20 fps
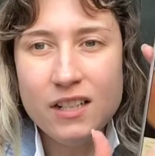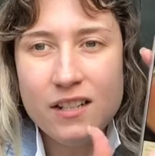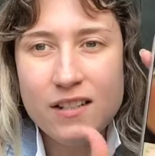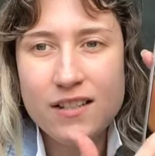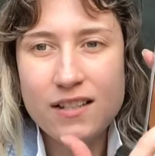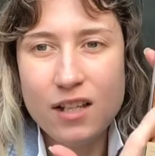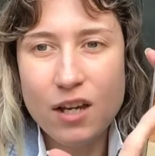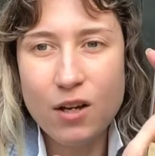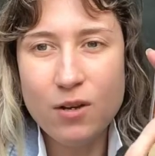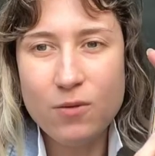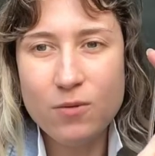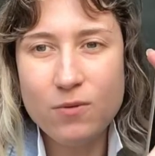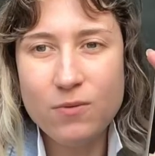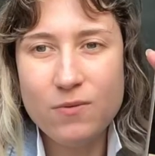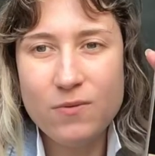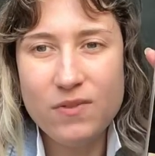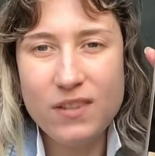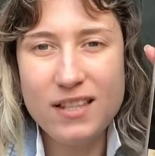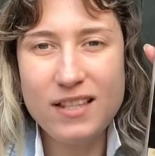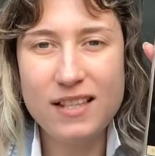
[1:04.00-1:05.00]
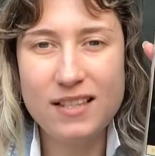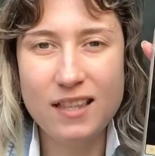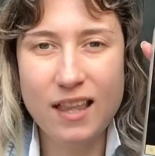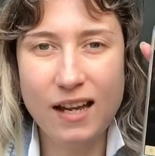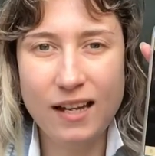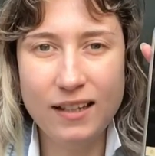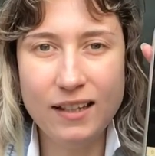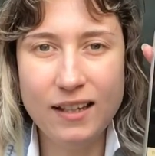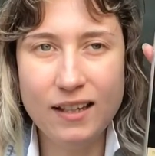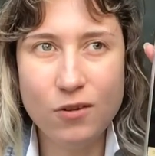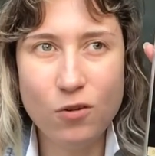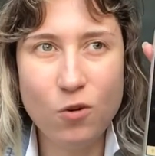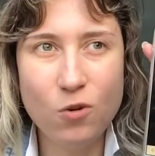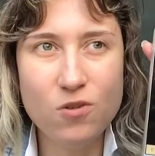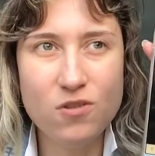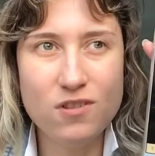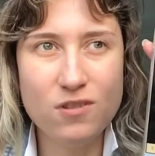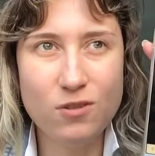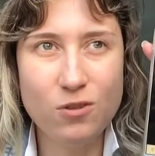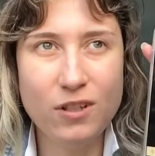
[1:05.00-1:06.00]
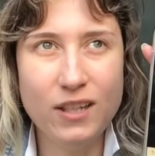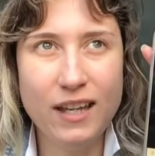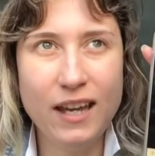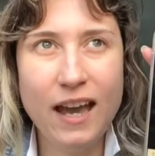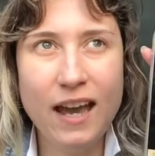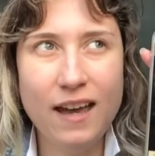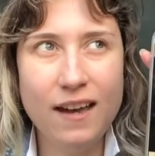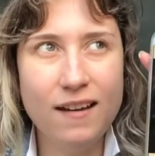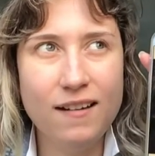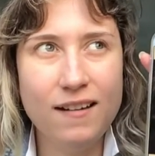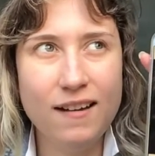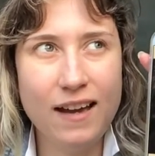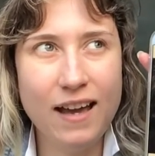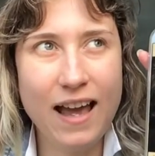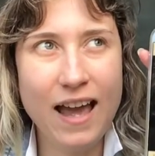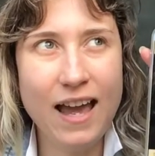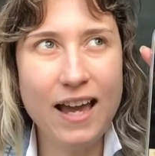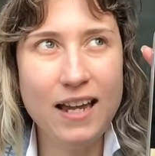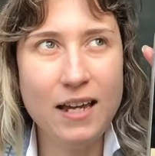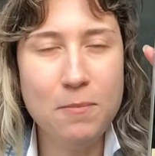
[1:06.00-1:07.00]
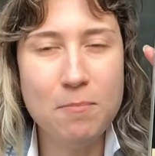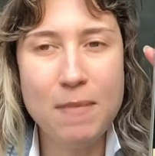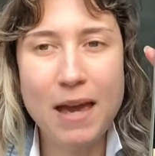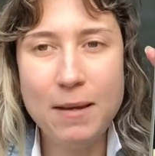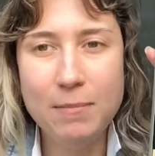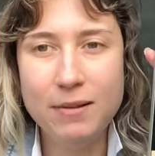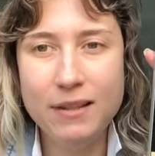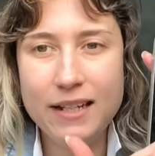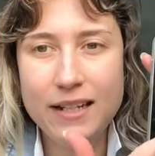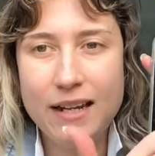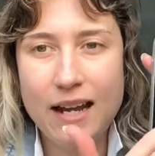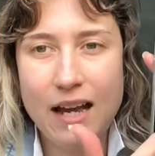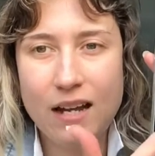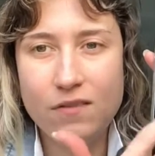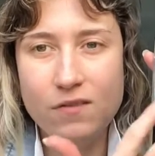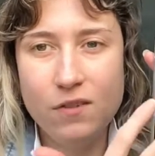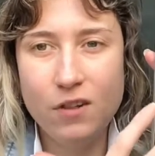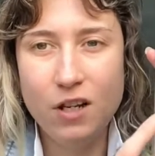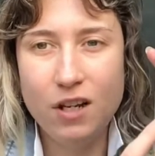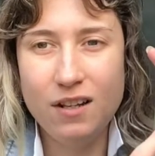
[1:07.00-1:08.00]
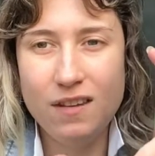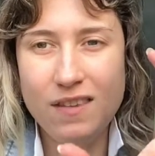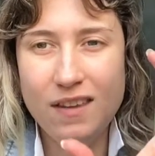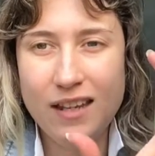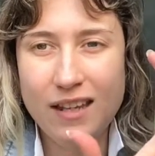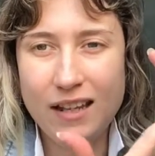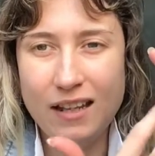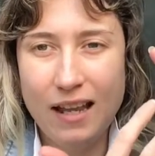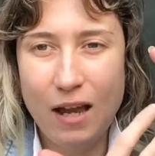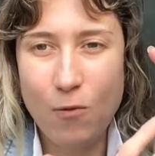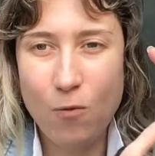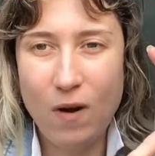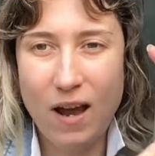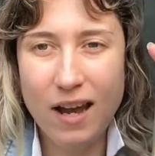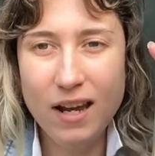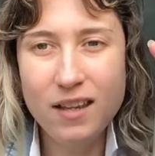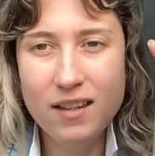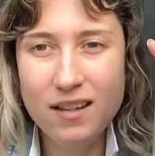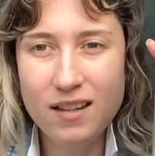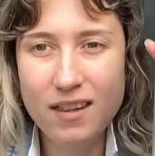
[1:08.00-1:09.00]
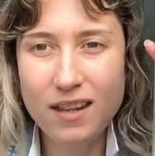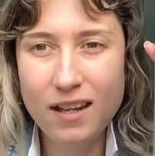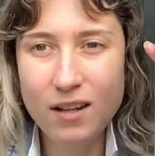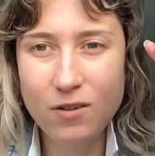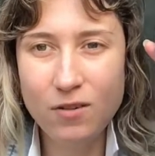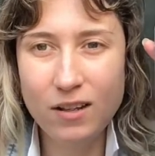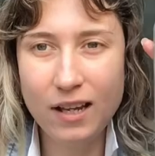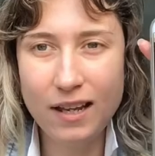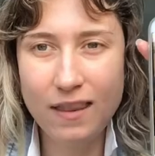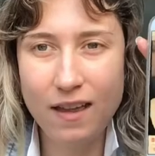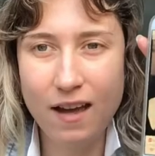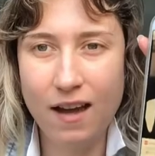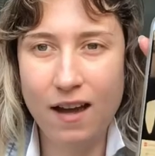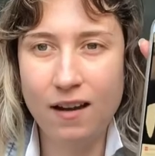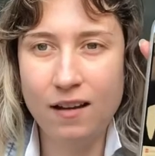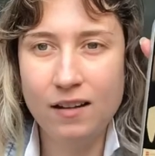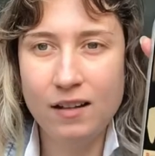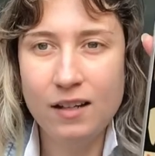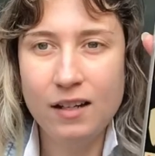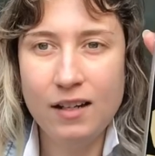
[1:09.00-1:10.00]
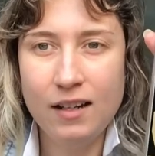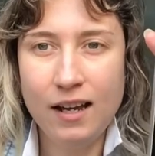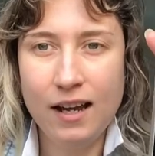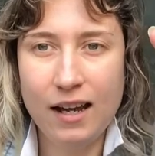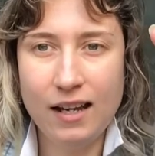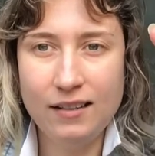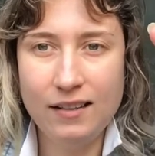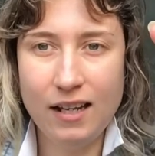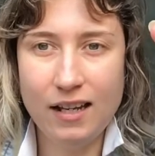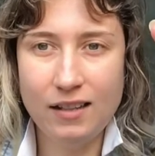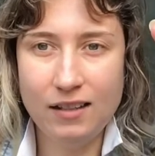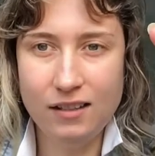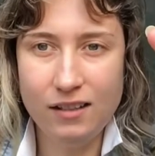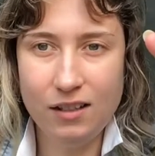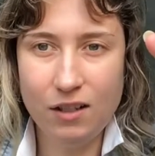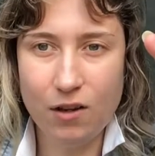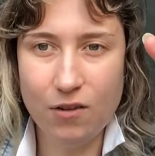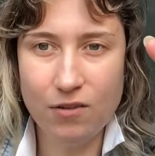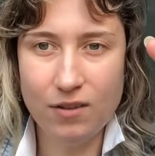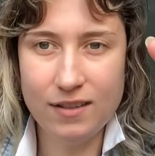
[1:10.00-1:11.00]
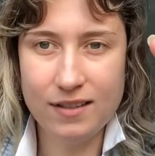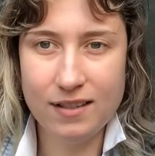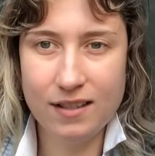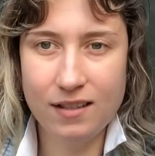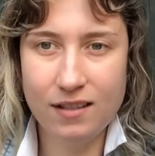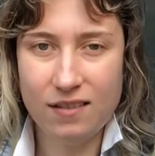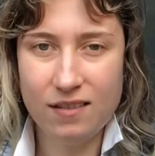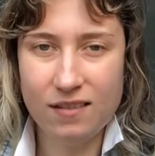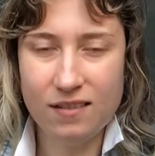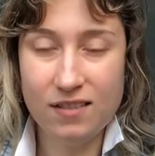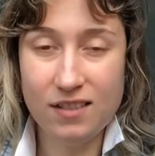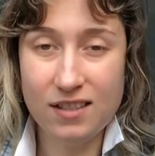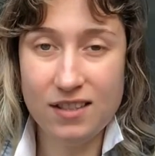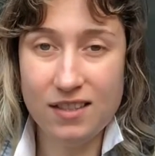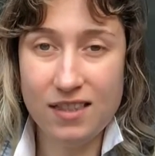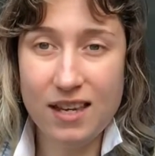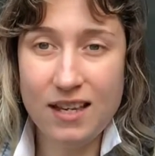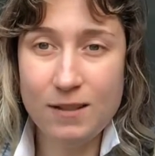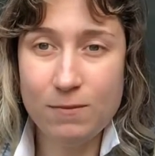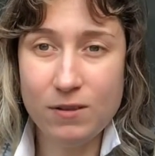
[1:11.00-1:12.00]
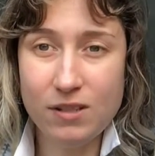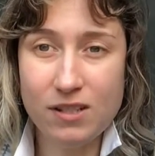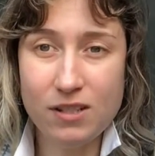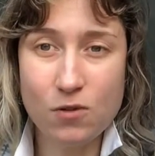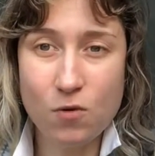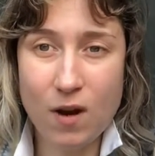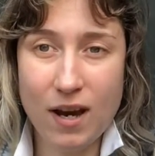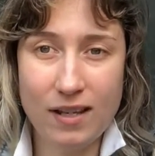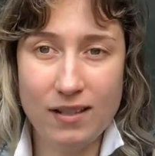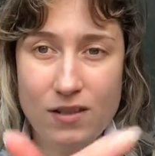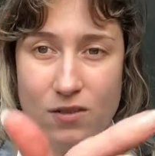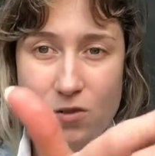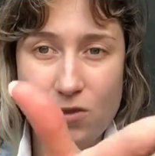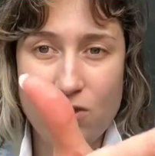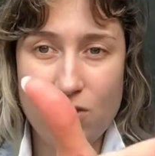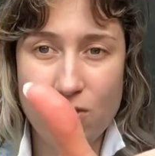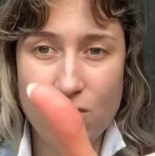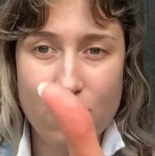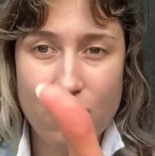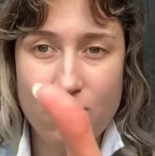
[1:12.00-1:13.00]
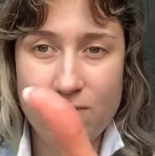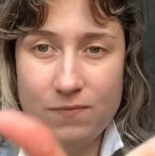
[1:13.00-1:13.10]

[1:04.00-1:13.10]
So this is like us looking at a Maybelline advert and thinking like, why do they look like that? And then, you know, there's this which is quite subtle,